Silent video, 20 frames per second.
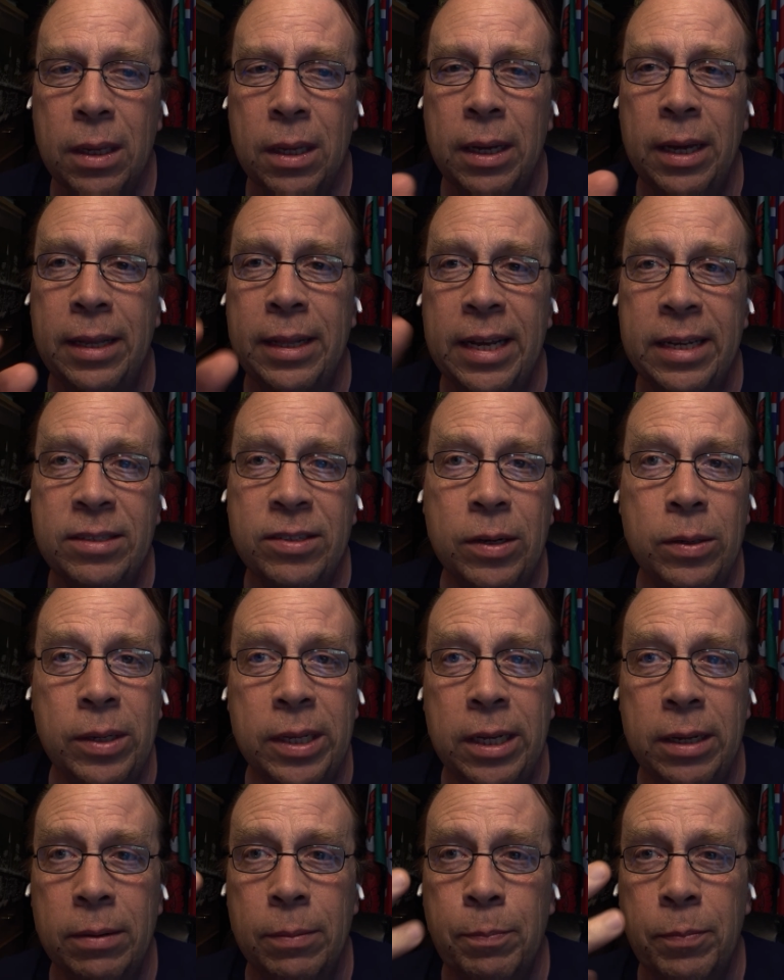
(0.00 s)
And that's
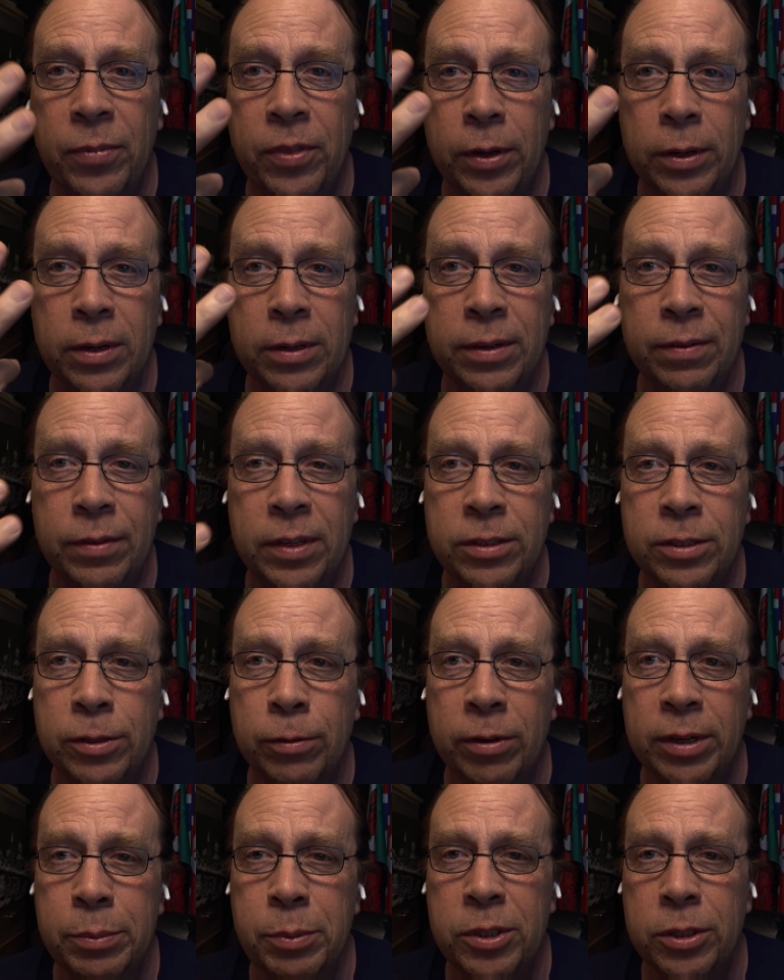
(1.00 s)
only a third of the
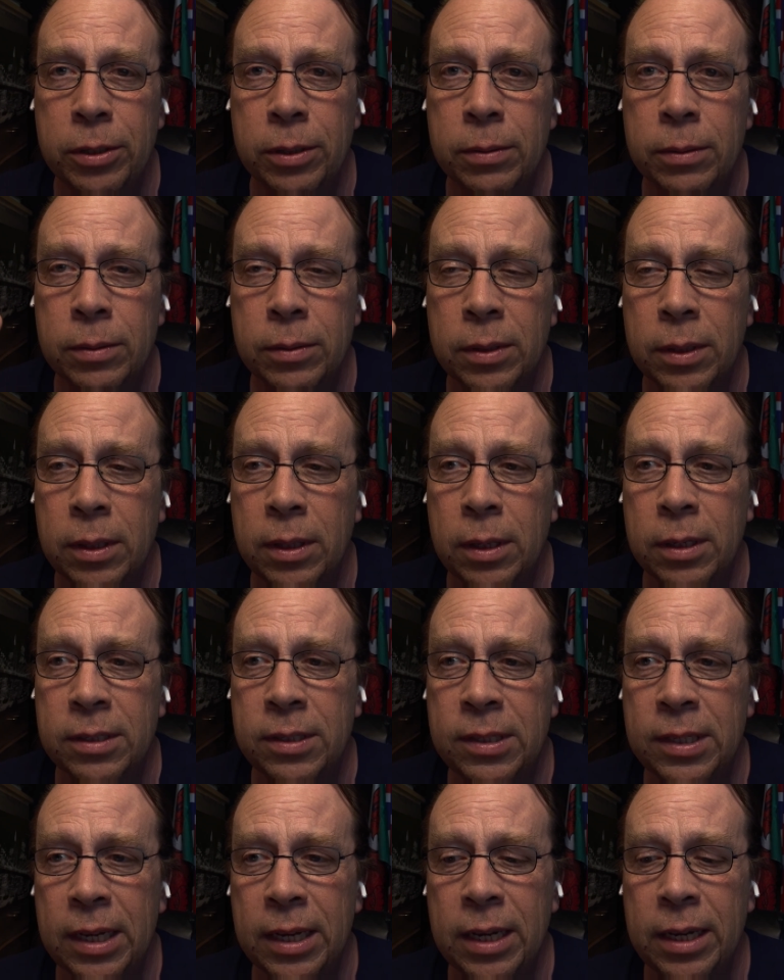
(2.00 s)
scripture. The
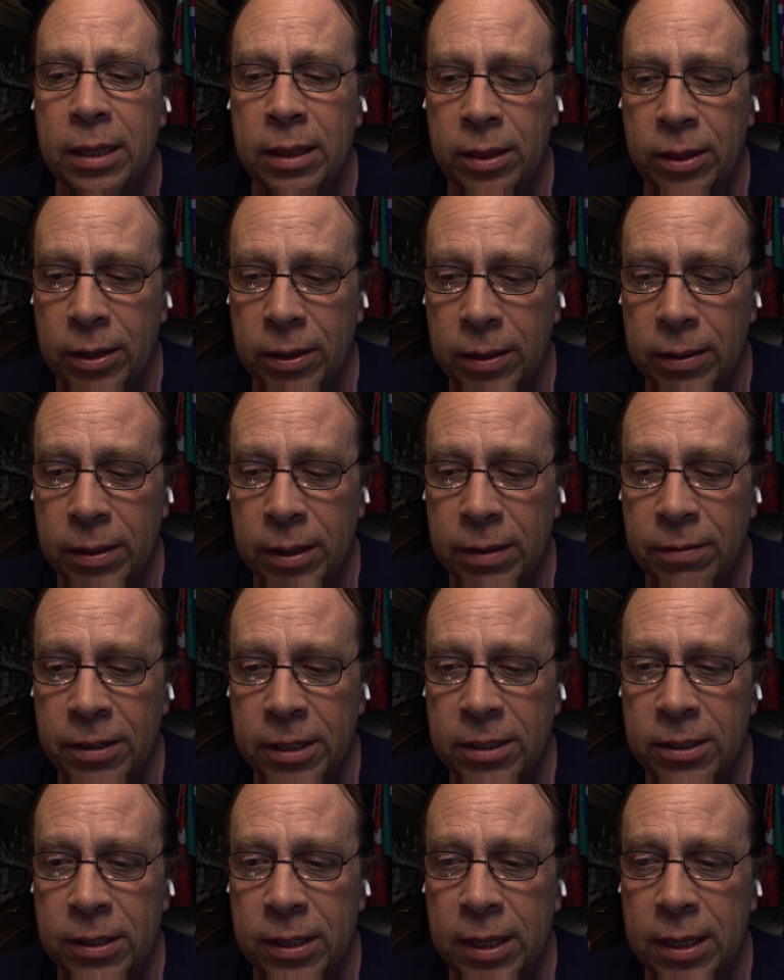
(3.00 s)
second third of
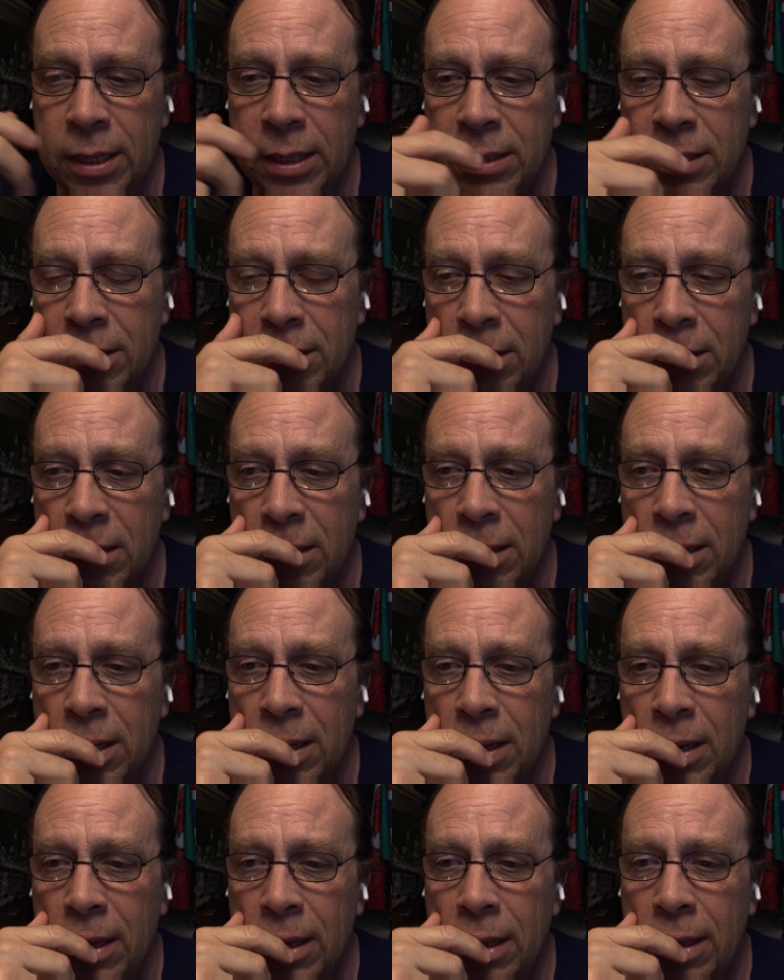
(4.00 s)
it says
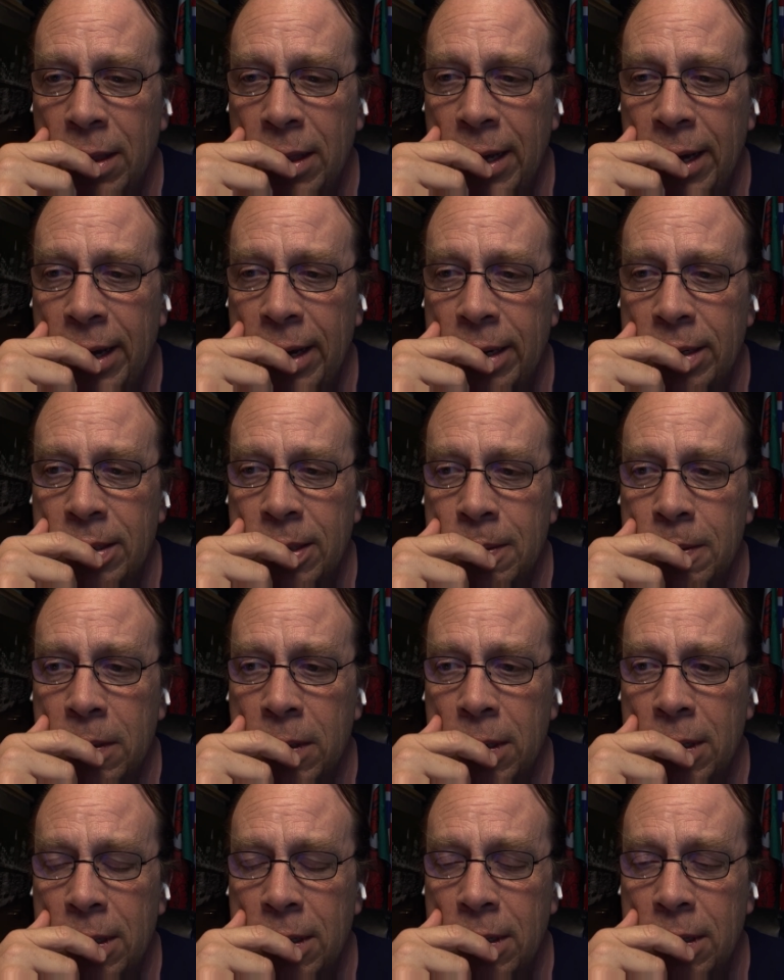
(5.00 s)
that
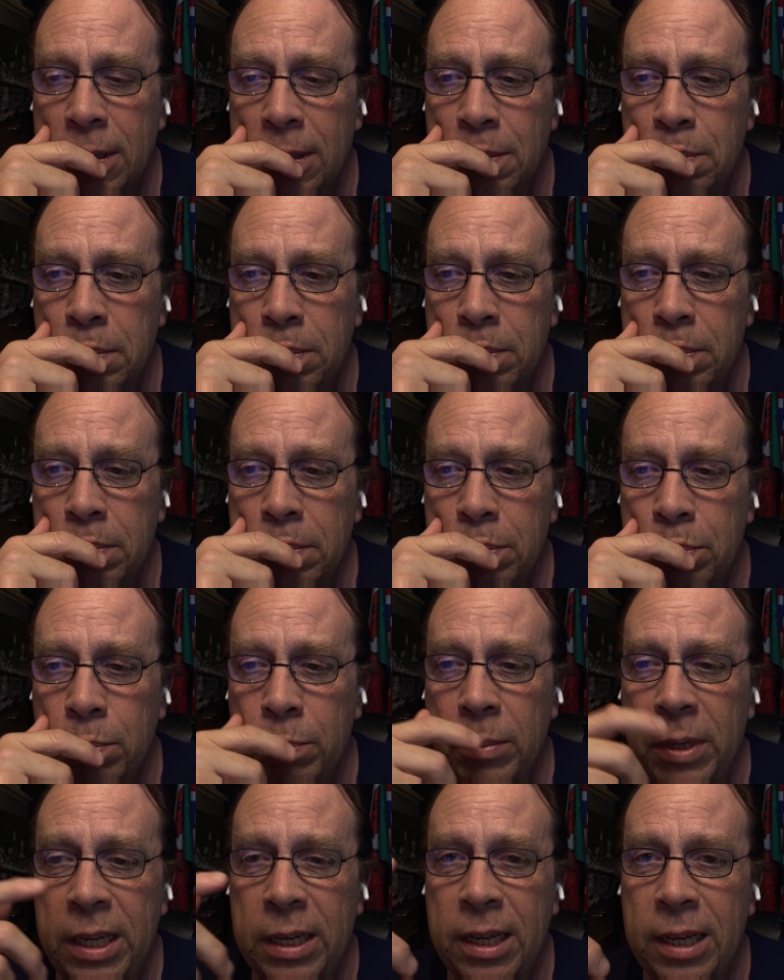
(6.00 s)

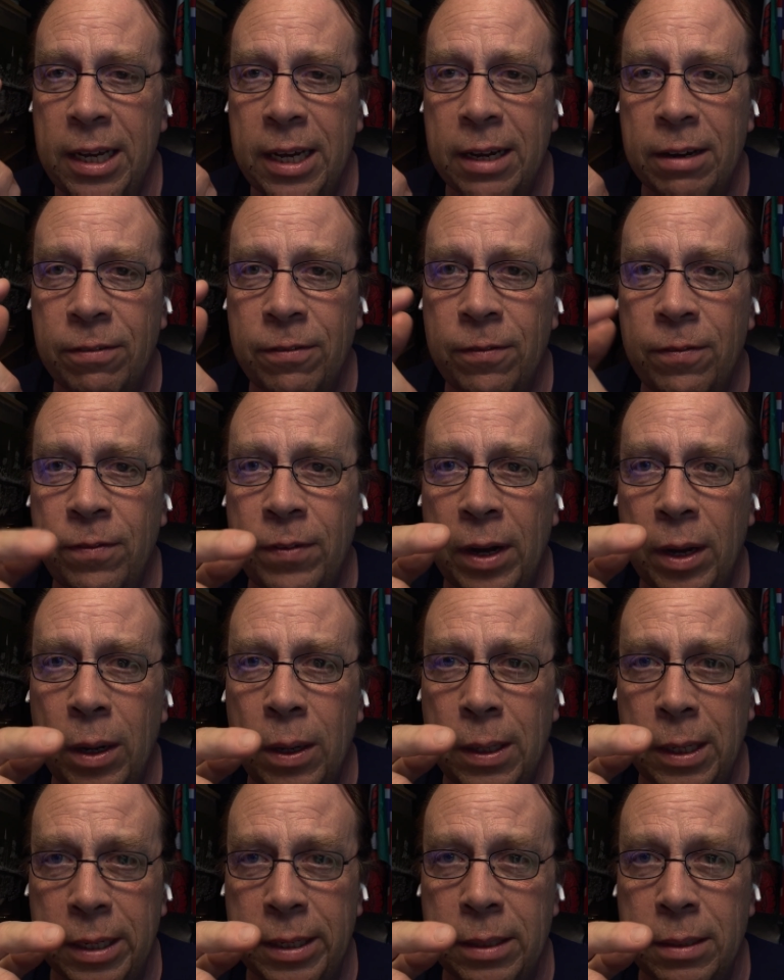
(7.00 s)
many have
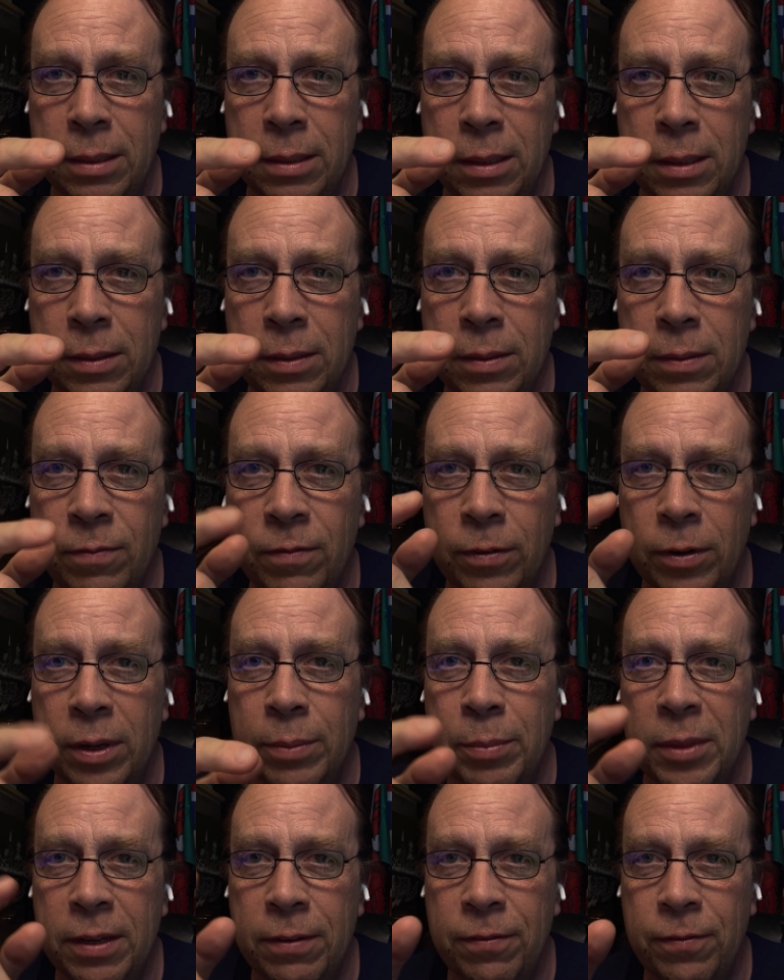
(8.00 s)
fallen
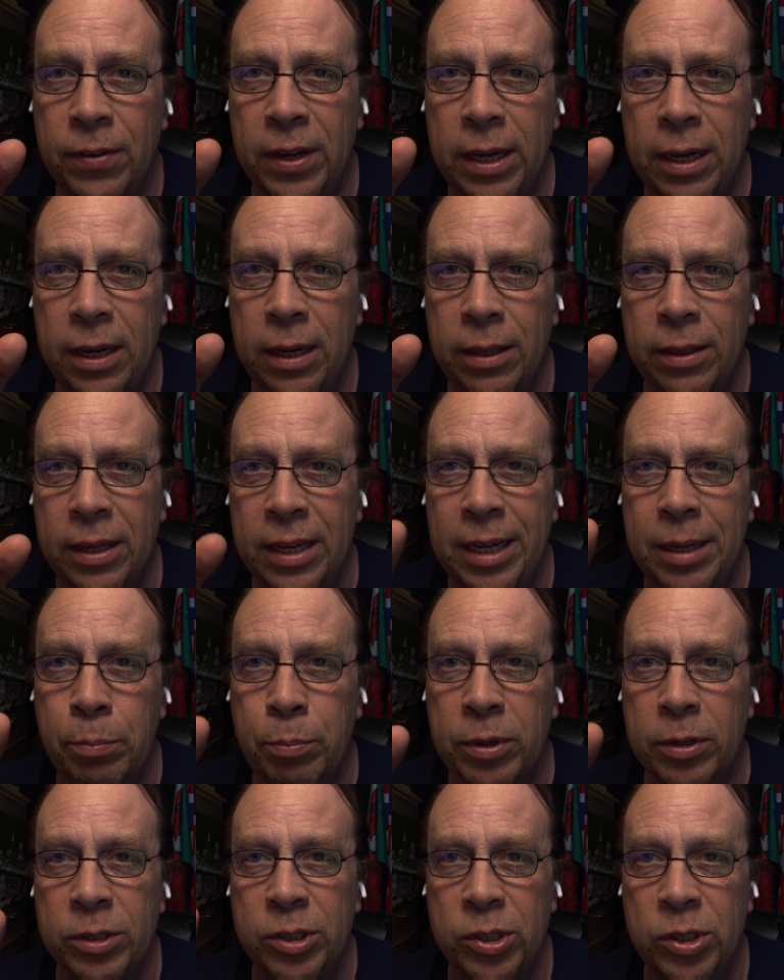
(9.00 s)
from the faith in
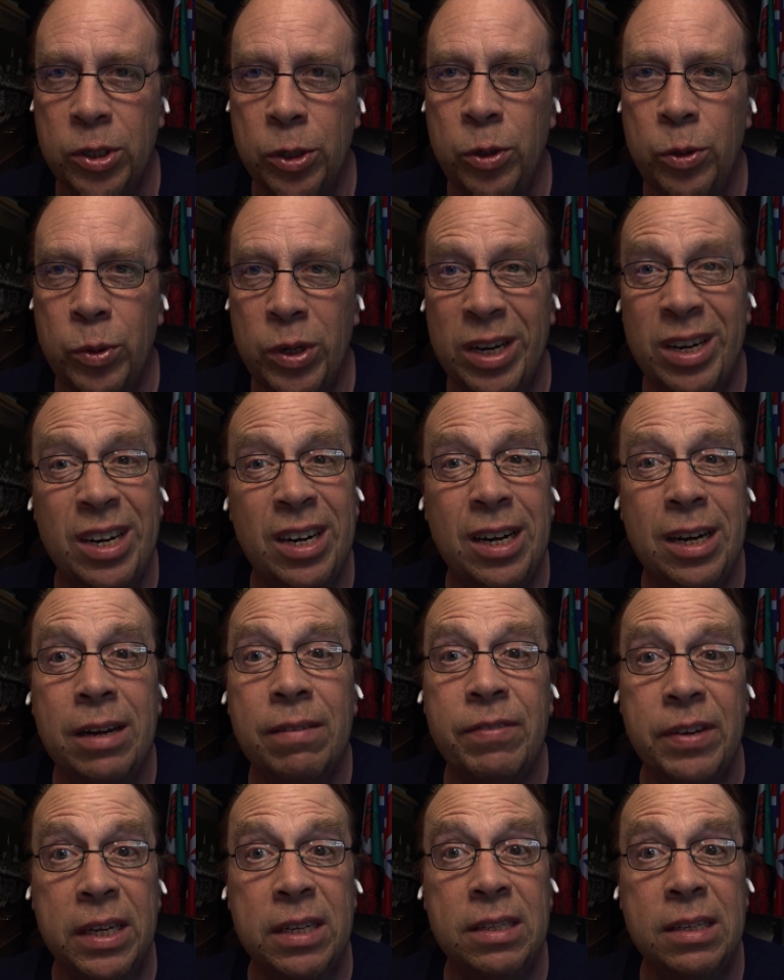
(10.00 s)
pursuit
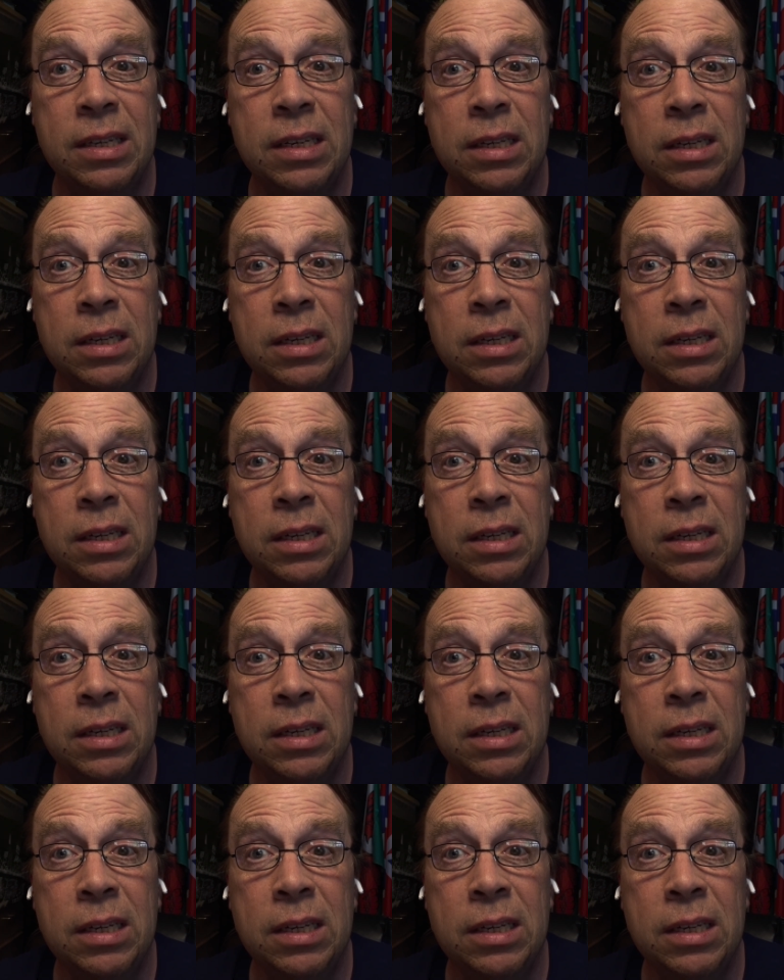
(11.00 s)
of it.